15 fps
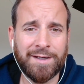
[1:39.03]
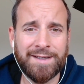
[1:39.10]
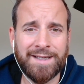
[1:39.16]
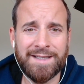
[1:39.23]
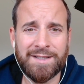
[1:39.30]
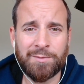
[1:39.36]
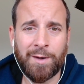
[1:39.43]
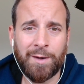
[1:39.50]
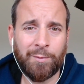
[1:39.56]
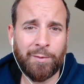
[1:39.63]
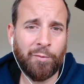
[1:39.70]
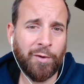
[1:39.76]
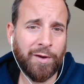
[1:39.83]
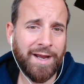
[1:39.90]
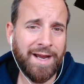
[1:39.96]
That's why we
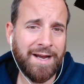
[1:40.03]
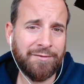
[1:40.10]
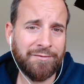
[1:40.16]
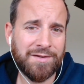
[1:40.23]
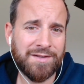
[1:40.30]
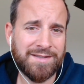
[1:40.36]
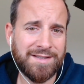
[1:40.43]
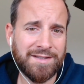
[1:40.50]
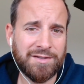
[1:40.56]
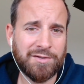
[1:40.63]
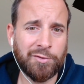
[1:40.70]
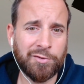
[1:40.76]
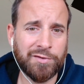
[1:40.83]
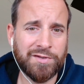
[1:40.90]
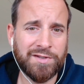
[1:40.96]
want to have this
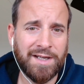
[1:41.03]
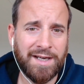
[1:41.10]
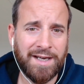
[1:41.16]
discourse.